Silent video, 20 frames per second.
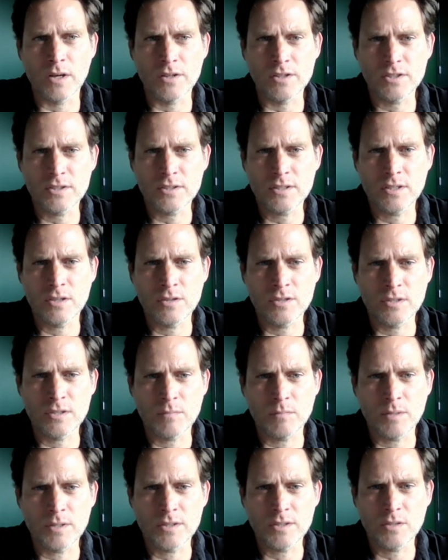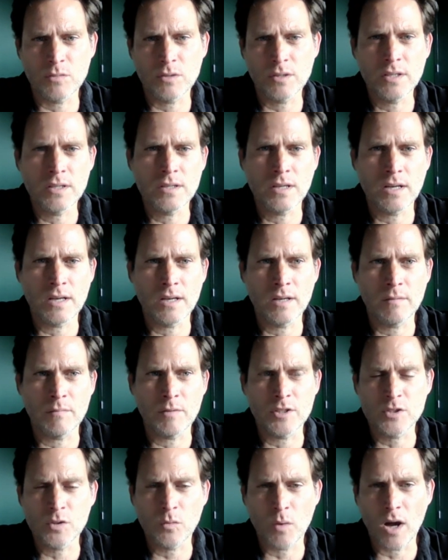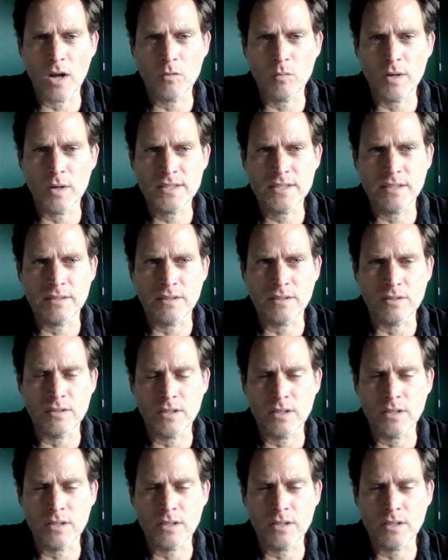well. It's you know, it's a it's a really uh, it's the wild west out there.